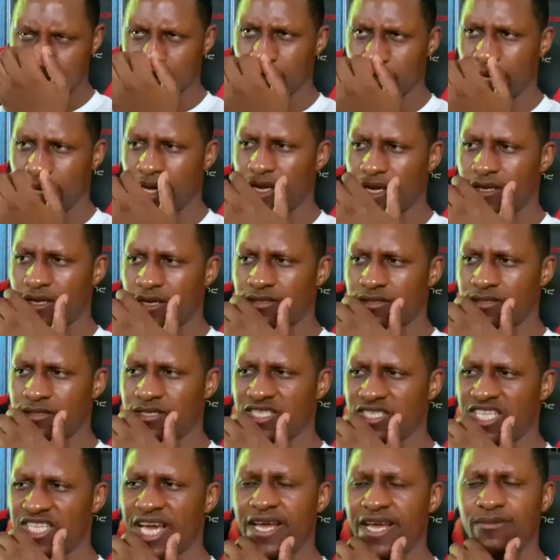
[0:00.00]

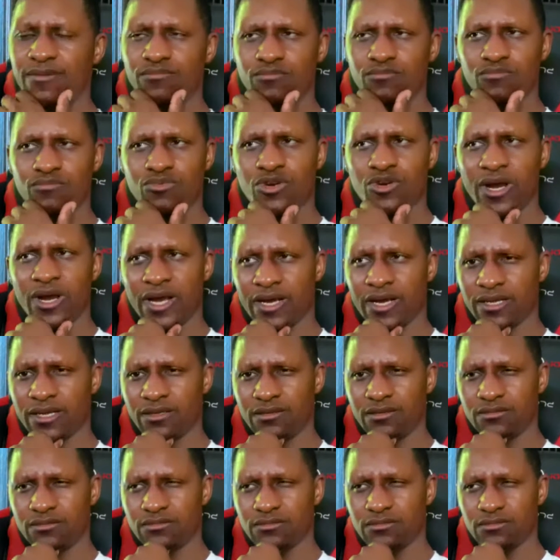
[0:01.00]
then
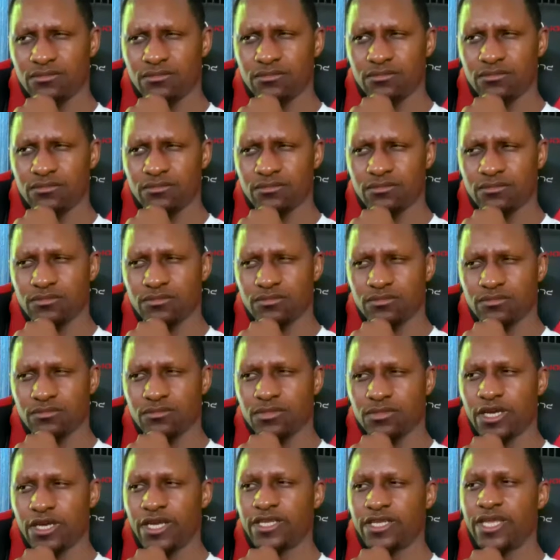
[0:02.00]
Brad,
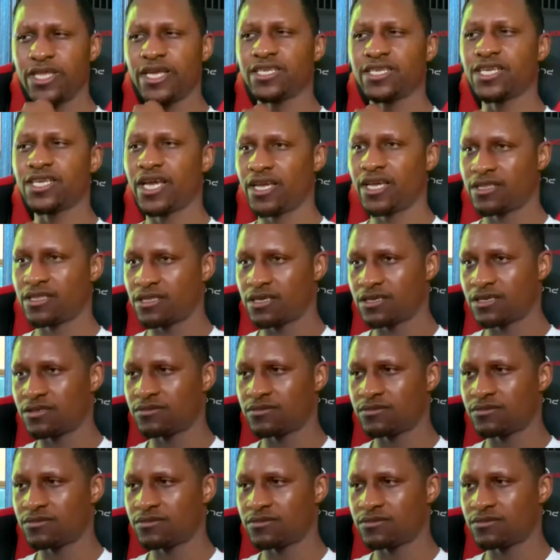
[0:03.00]
and then Kayla,